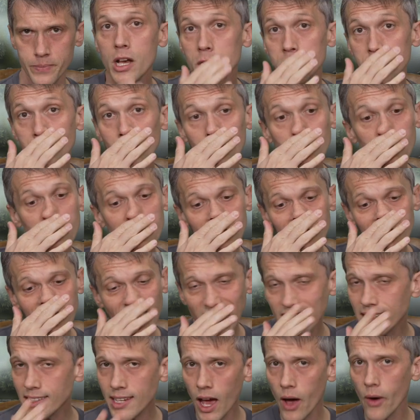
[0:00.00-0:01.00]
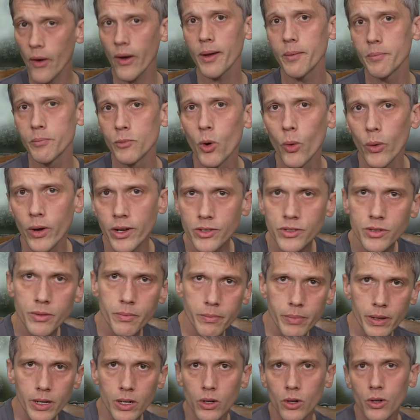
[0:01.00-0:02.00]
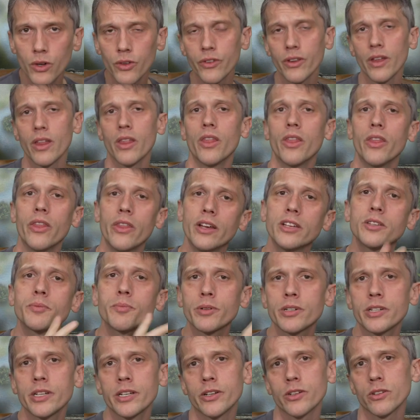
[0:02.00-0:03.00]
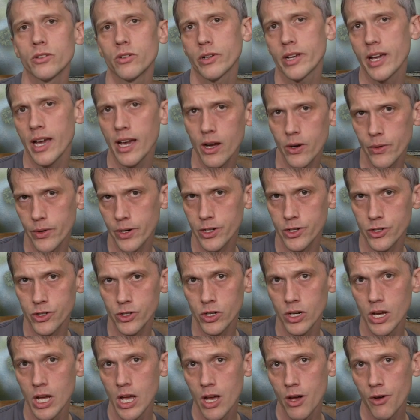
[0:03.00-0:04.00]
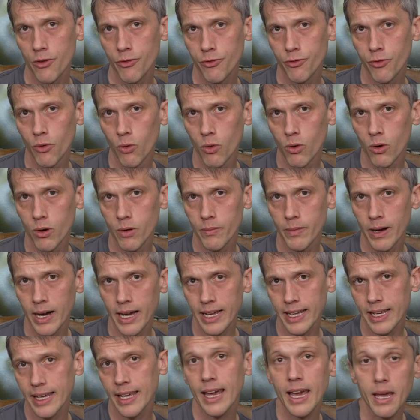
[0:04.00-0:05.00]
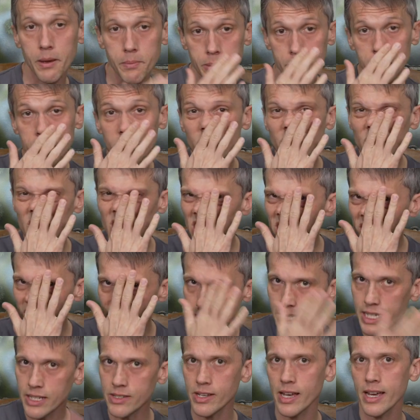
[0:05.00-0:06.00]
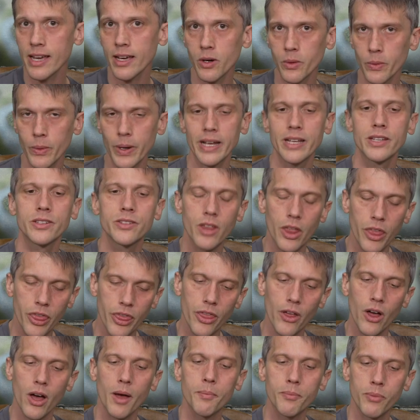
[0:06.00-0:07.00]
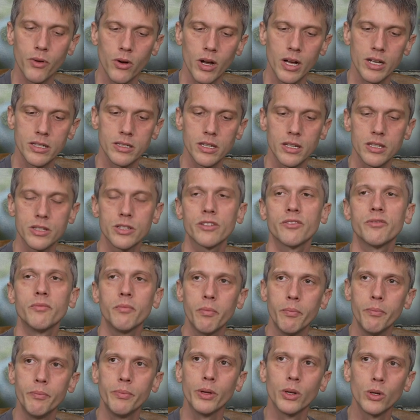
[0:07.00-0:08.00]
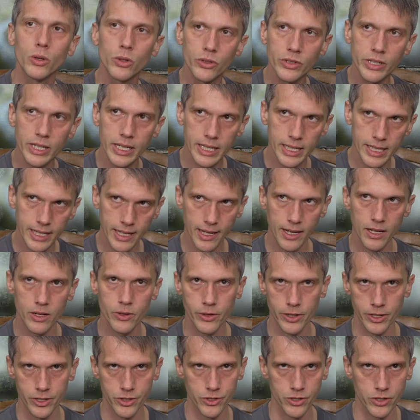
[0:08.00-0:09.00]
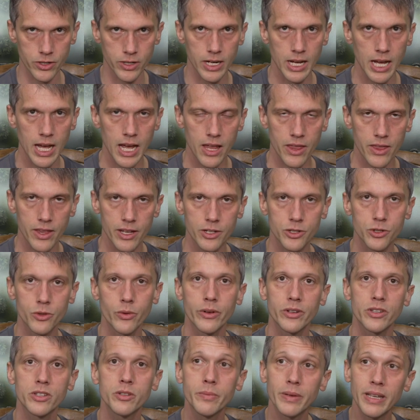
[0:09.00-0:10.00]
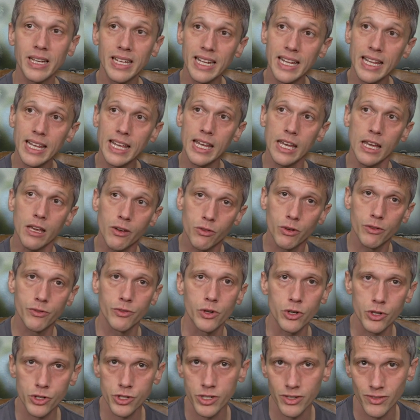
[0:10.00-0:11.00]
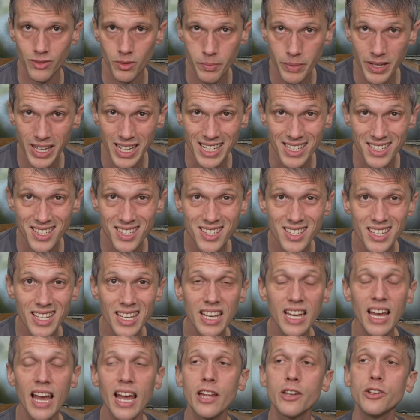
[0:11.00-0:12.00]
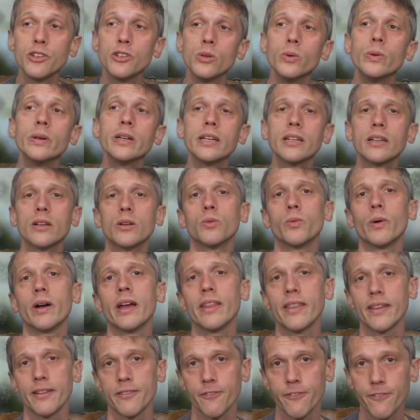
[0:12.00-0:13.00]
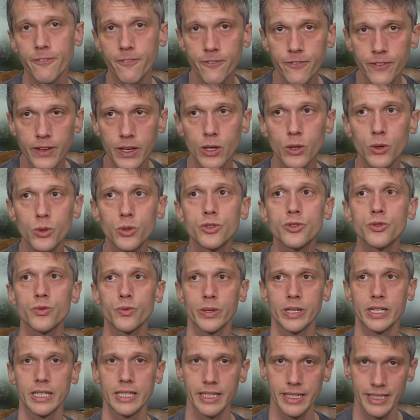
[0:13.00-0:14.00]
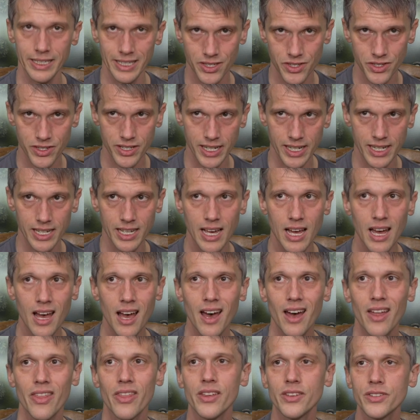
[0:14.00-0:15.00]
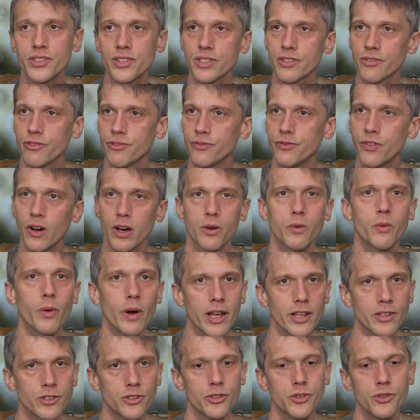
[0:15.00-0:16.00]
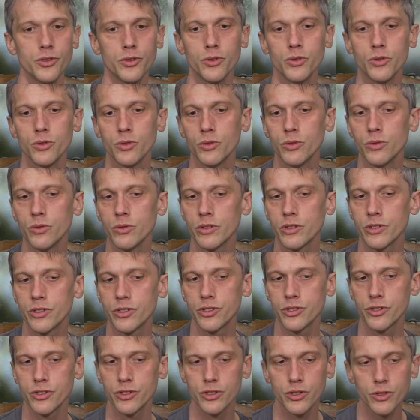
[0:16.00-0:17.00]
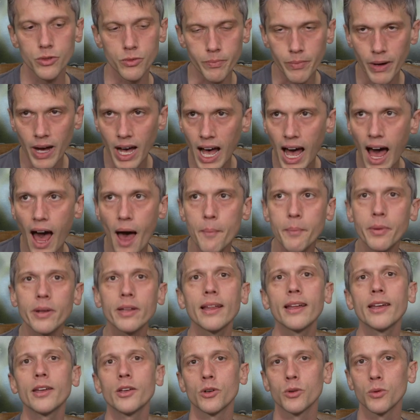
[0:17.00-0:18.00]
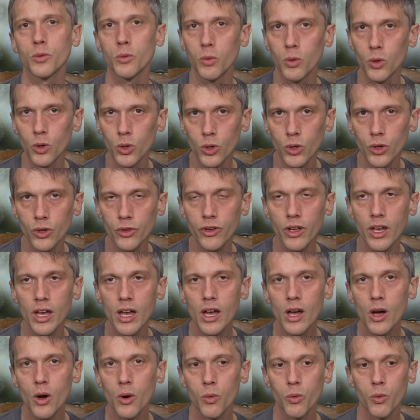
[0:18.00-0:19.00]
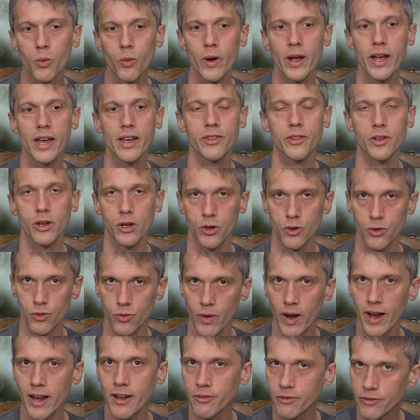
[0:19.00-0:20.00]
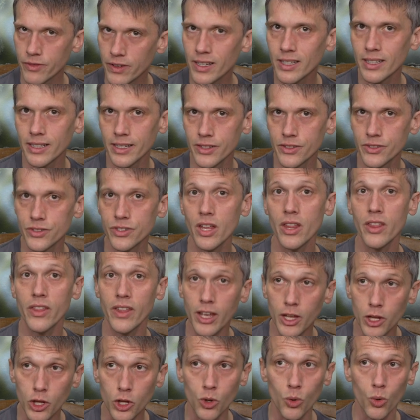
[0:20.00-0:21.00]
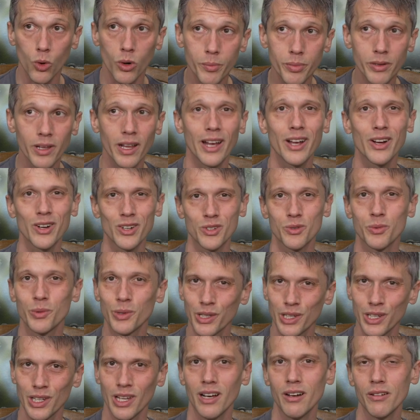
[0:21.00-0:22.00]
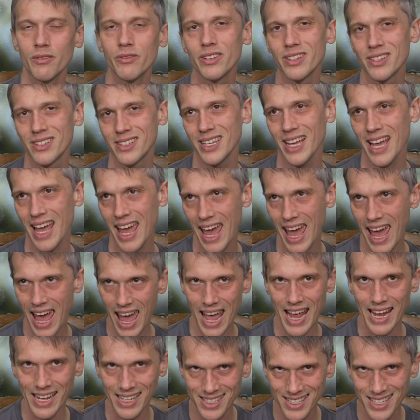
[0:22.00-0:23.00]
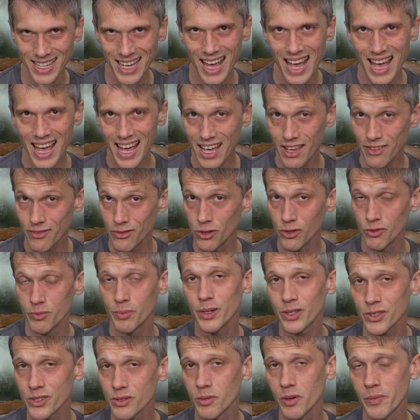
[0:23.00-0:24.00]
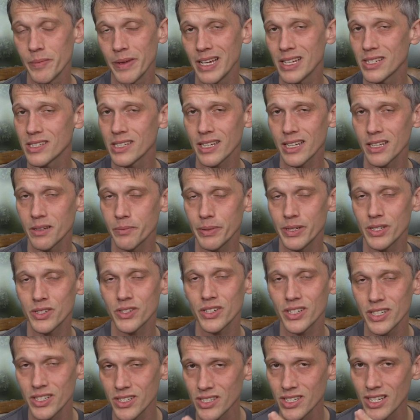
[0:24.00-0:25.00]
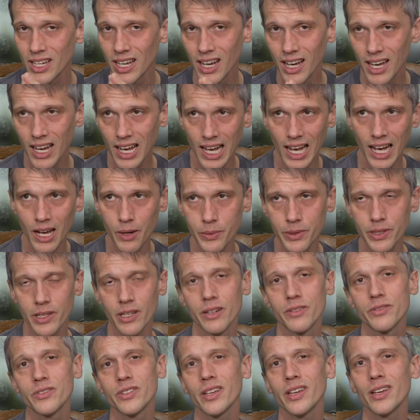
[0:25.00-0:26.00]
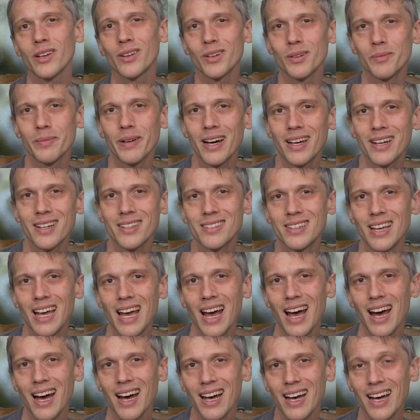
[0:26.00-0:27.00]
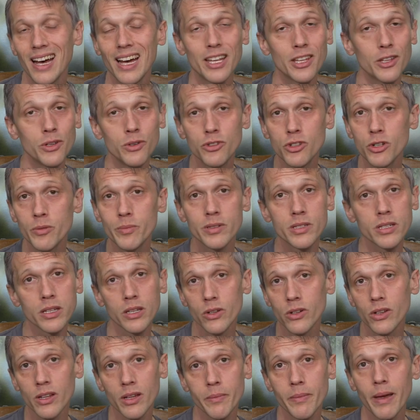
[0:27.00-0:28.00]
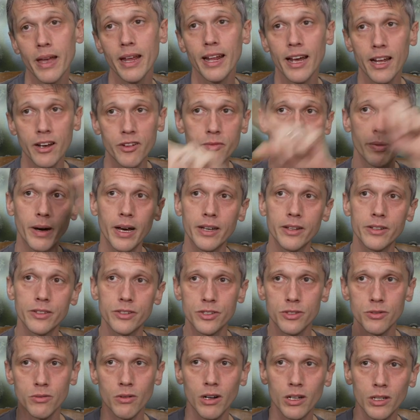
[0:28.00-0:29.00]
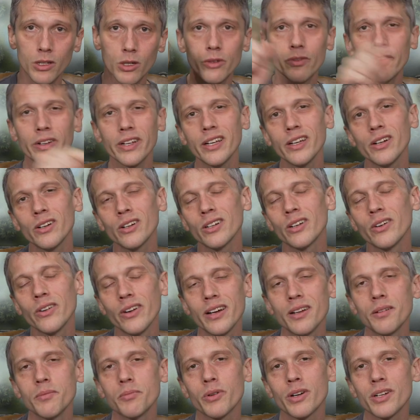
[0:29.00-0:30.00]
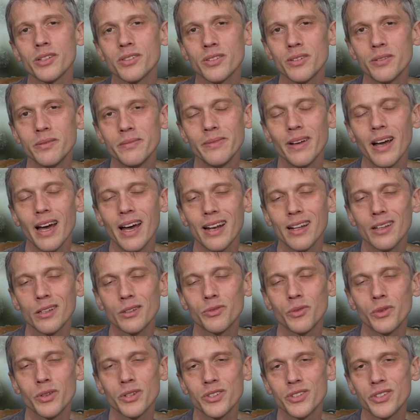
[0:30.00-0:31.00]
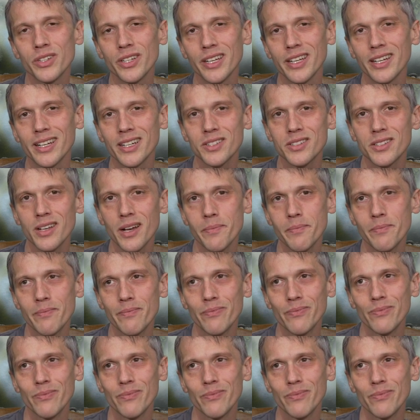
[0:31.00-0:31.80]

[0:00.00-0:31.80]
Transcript: So that's how I'm going to build this particular character for my game. But the real key takeaway is the thought process of building a character that is going to be an evil version of a PC and doing it in a way that feels realistic. This is a fun way to populate your world with great villains that your players will love to hate. If you've built some amazing NPCs, I would love to hear about it. YouTube is literally made out of buttons. They're all over here. Go ahead and press them, and I look forward to seeing you next time.